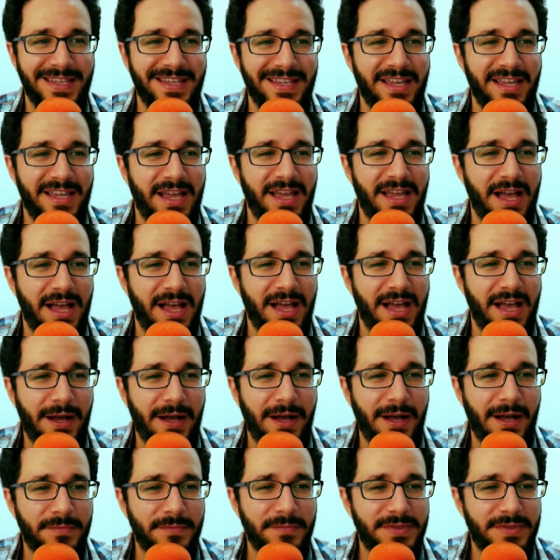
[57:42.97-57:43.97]

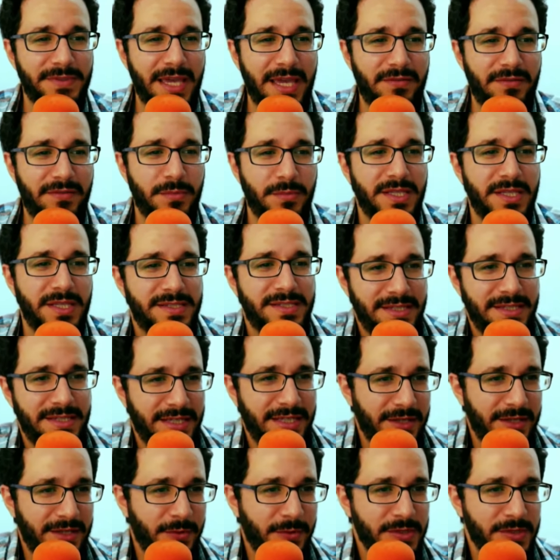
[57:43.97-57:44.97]
Um, David
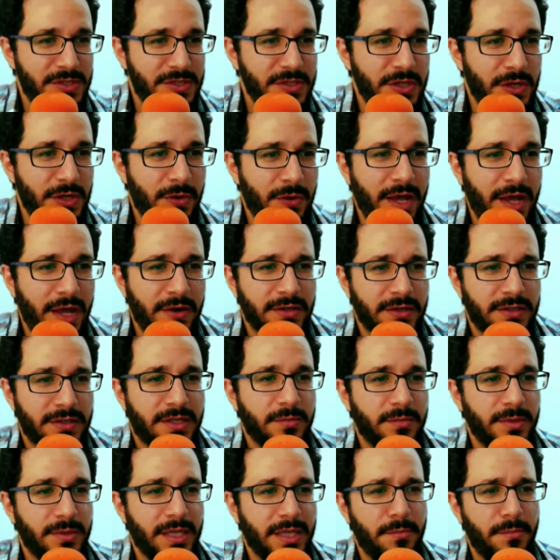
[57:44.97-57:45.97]
Mancini wants to know, I heard
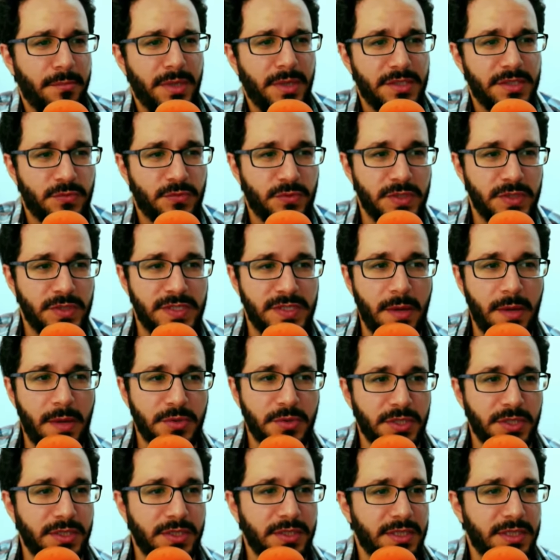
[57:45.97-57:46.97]
Kabbalah means
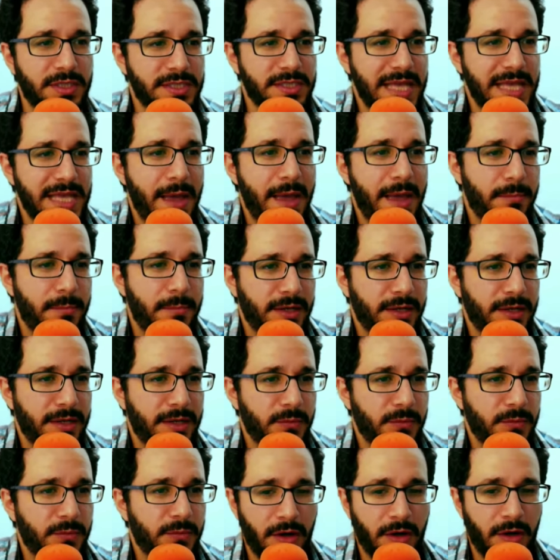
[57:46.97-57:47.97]
reception. Does that mean
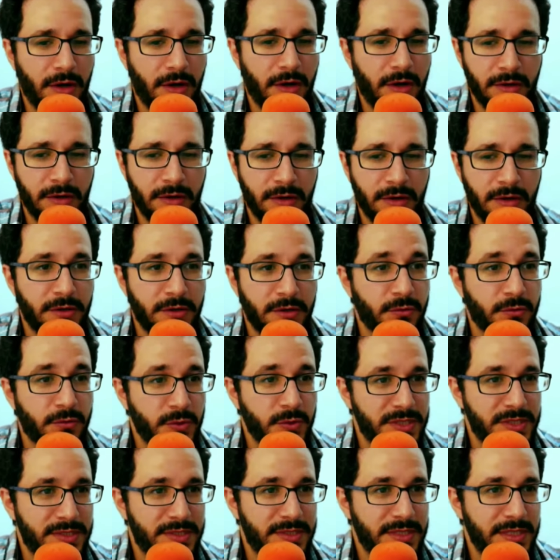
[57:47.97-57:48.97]
we are
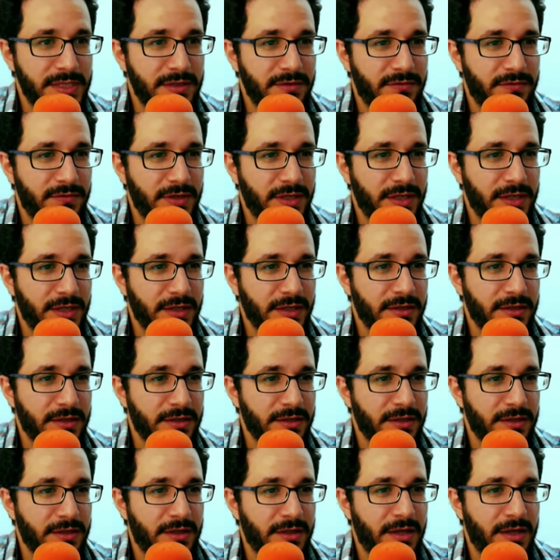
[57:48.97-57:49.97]
receiving
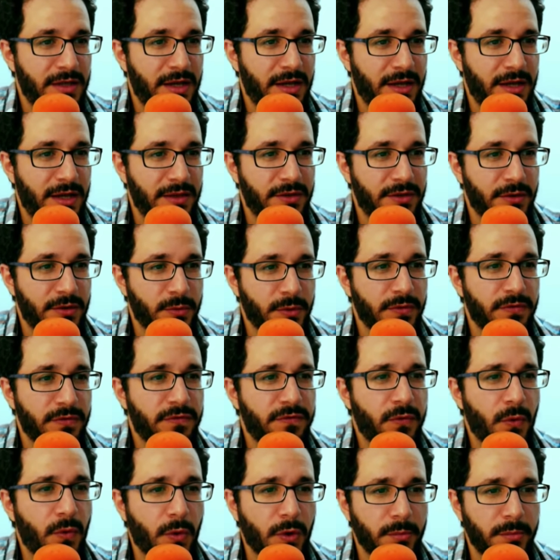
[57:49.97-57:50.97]
uh, the
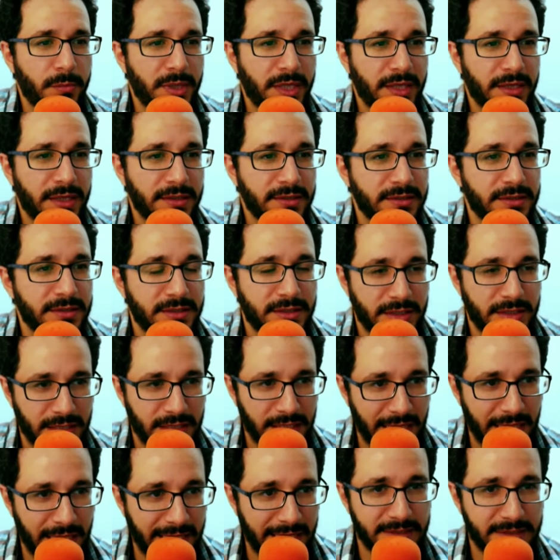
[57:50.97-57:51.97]
reforming
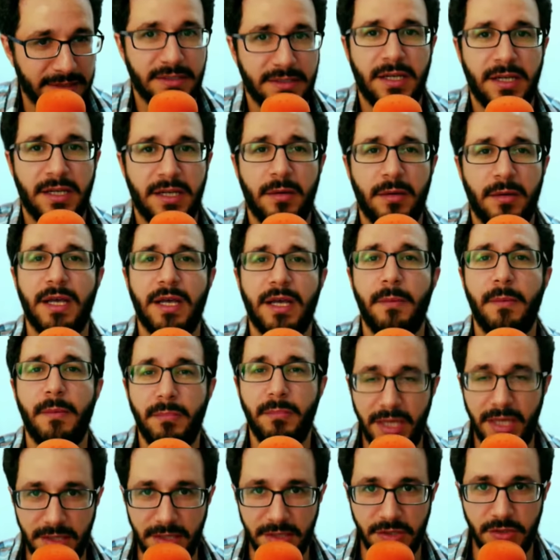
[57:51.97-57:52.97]
light? Kabbalah
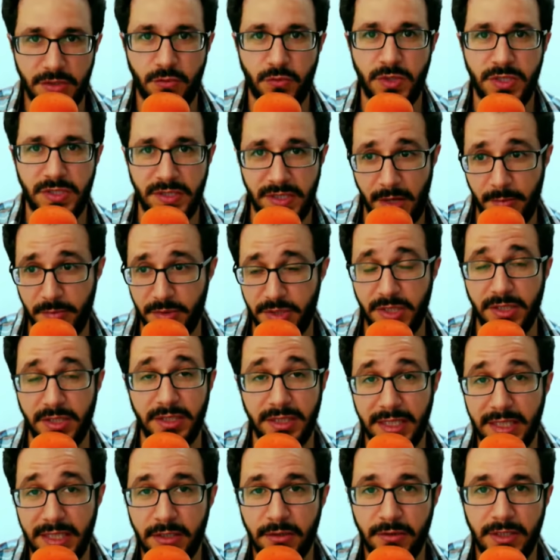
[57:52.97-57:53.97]
means reception.
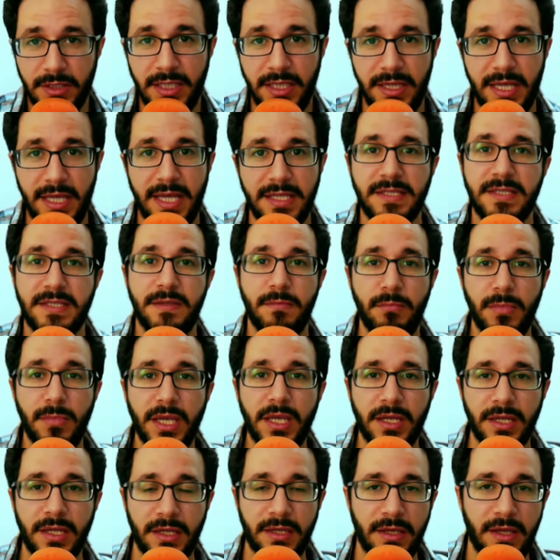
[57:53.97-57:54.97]
Literally, that's the
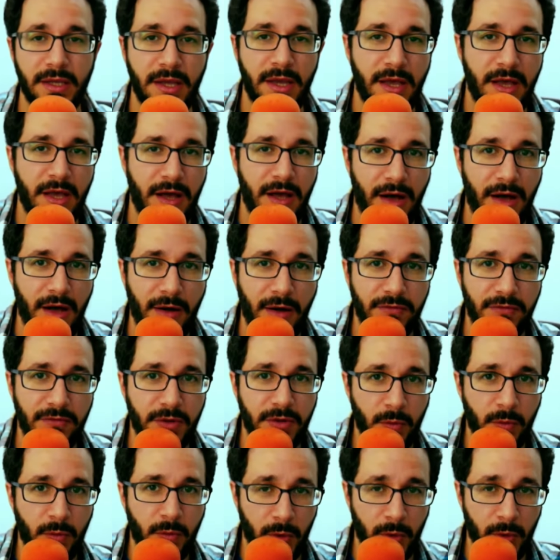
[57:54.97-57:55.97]
meaning of the
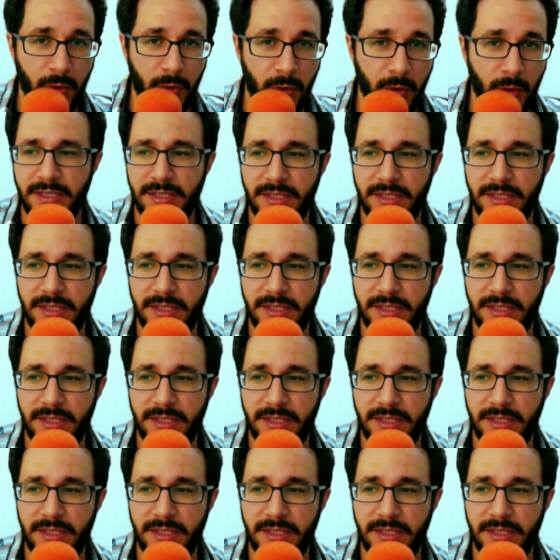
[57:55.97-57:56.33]
word.